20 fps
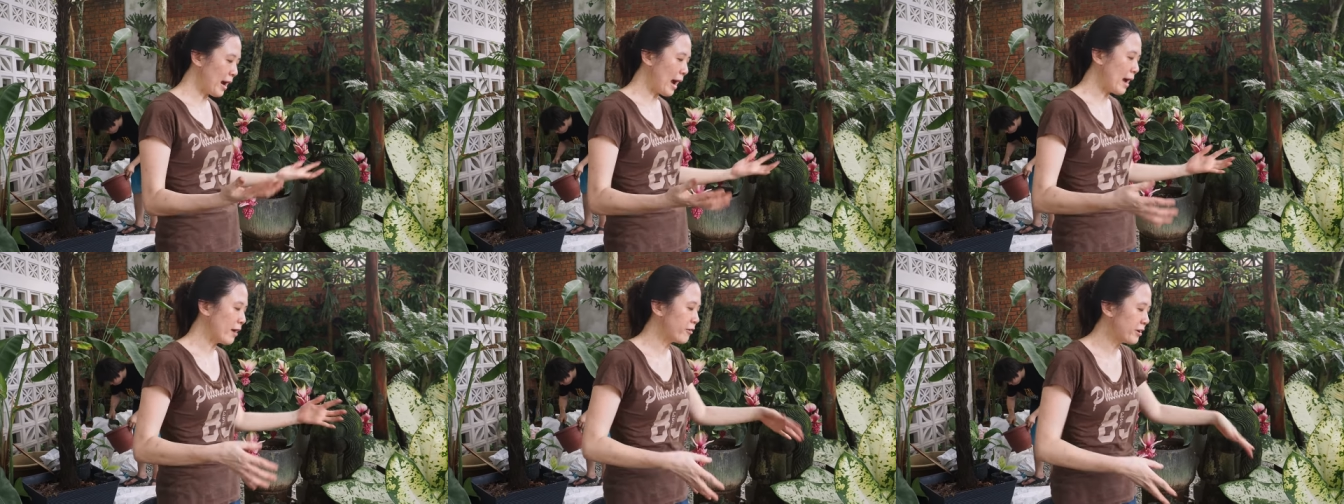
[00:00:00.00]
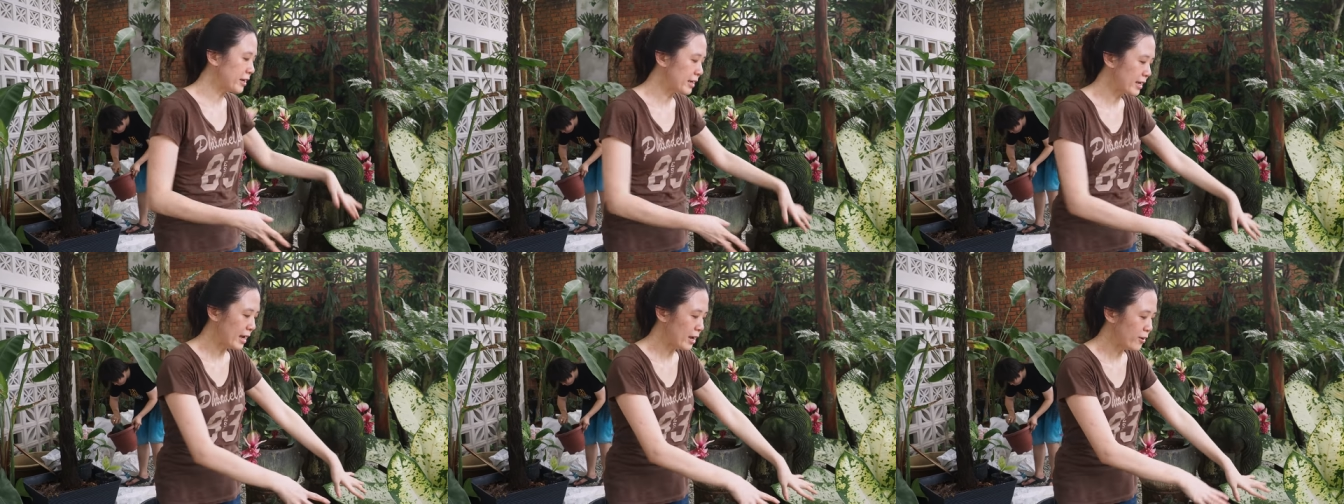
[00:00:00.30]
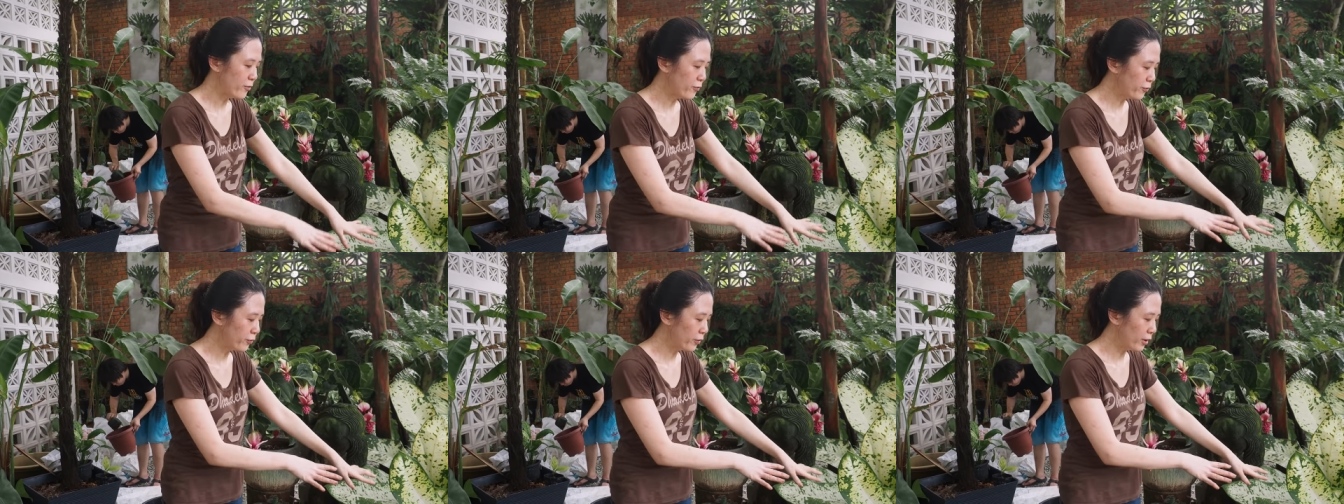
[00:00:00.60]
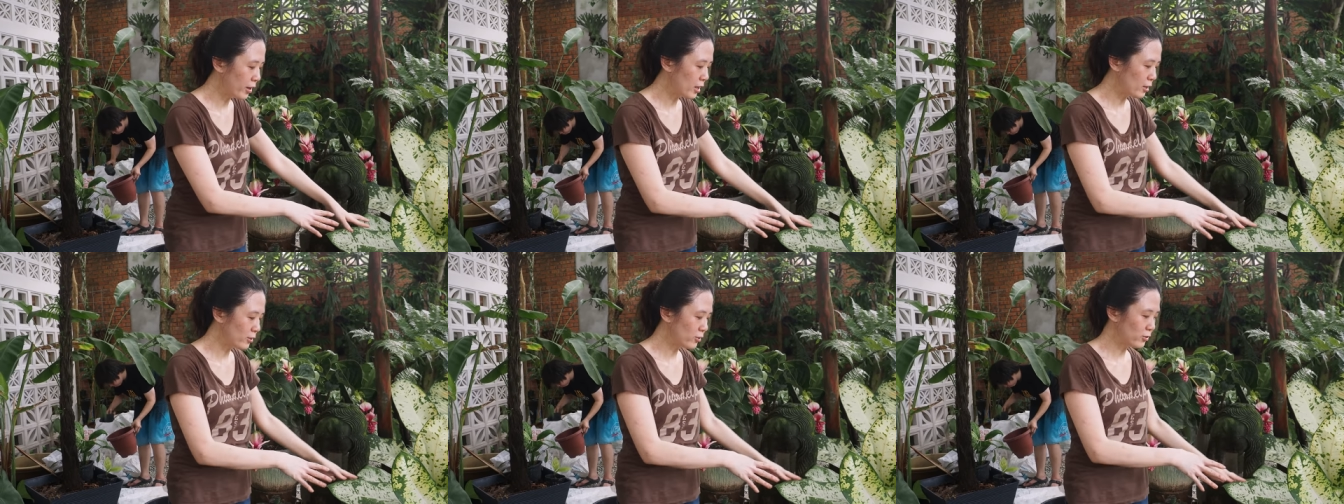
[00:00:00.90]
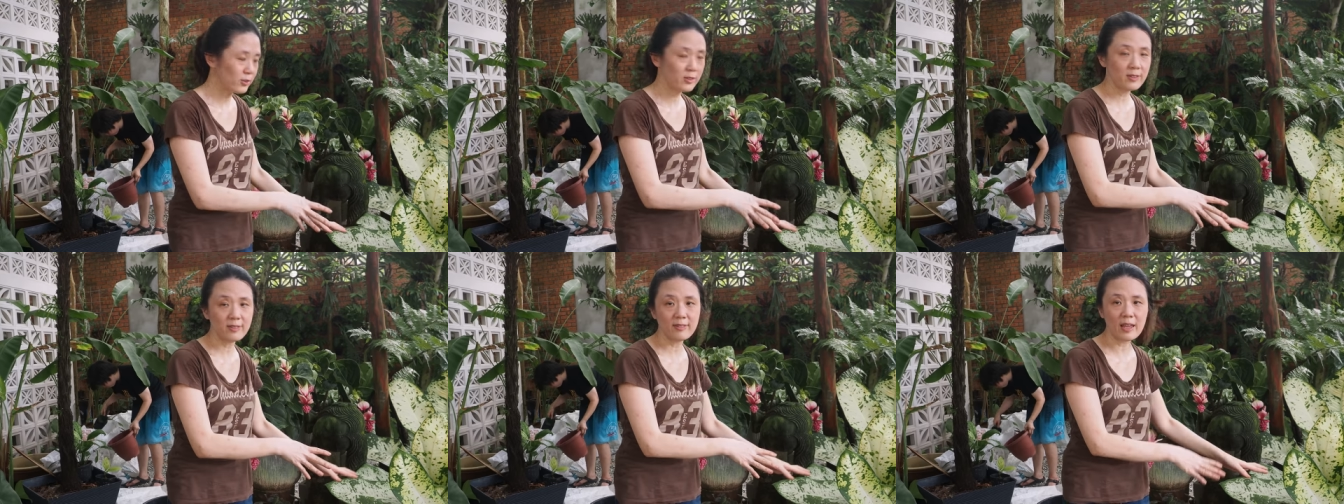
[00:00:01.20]
aggregate first
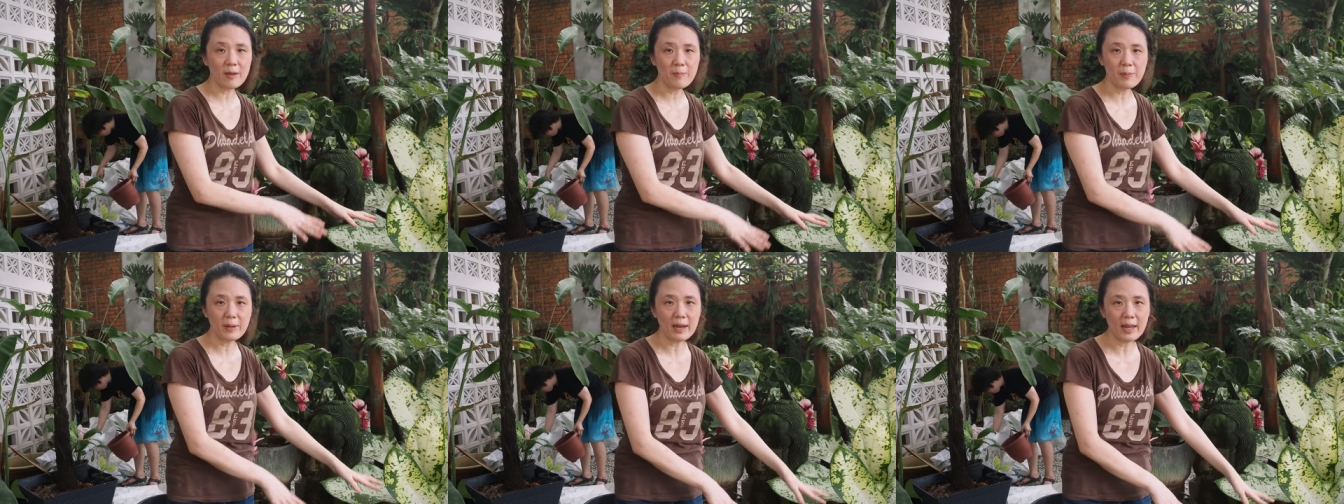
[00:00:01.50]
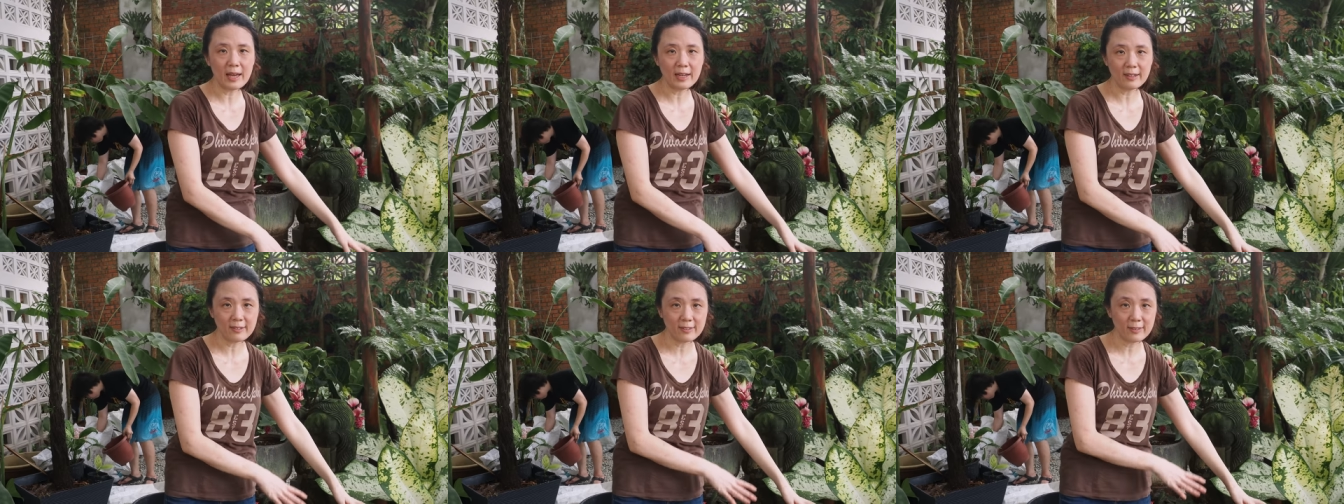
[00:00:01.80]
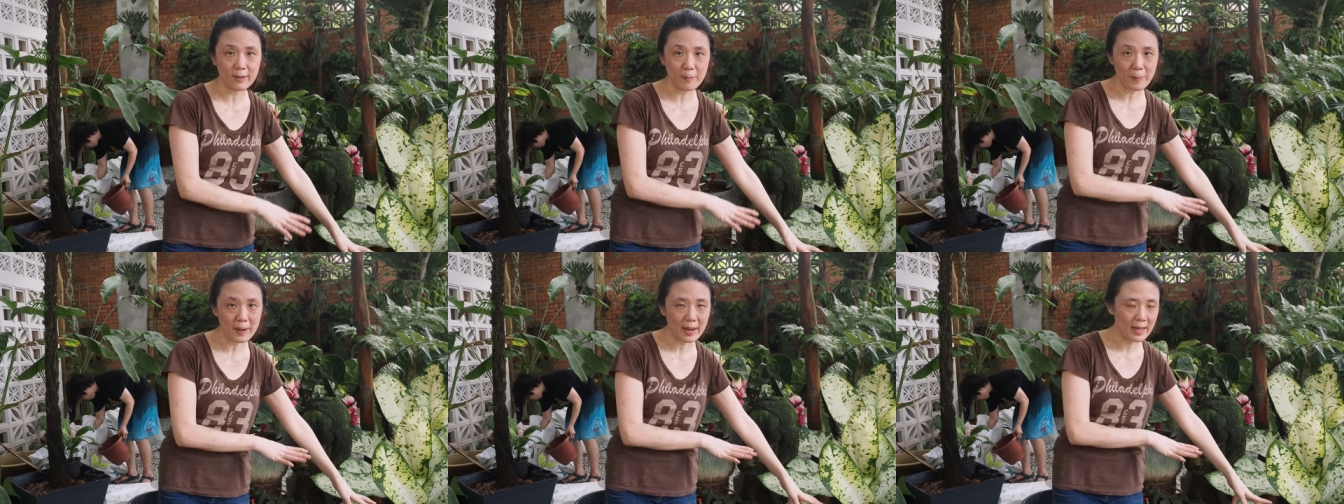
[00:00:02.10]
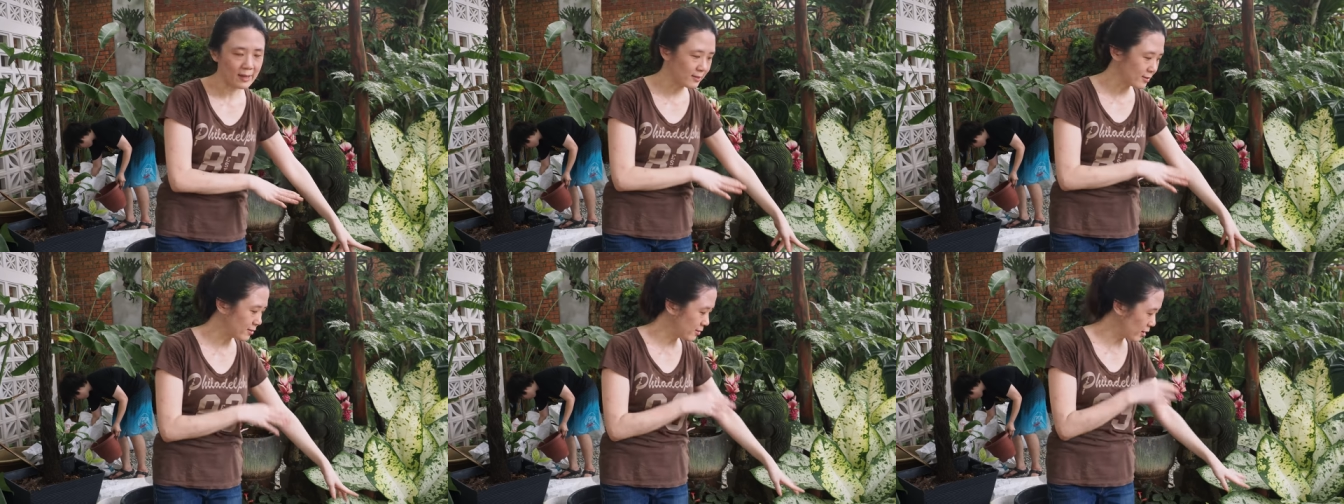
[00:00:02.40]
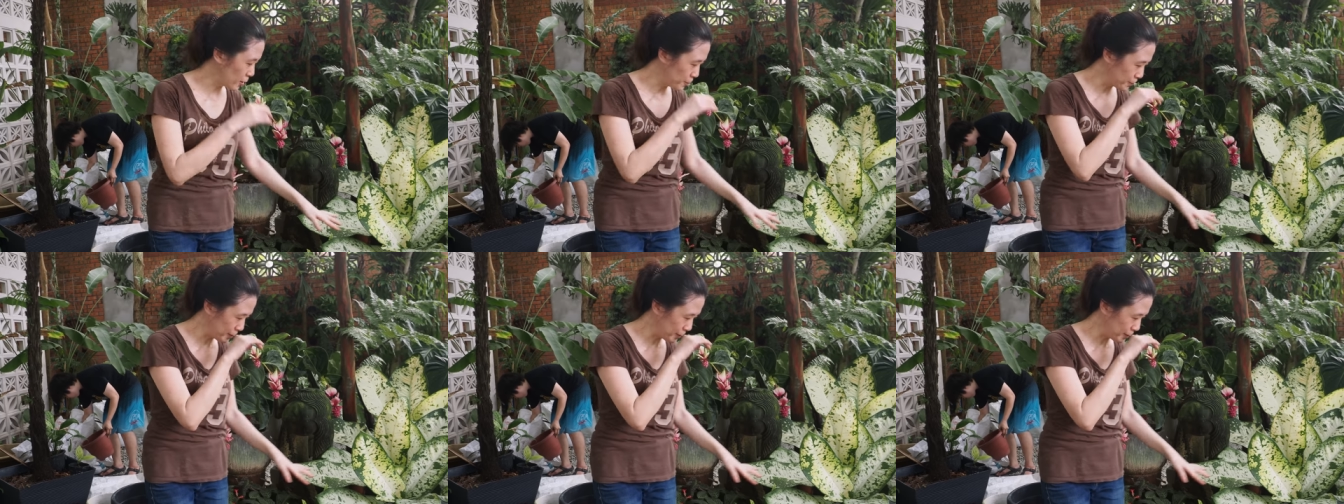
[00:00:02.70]
to stabilize the plants down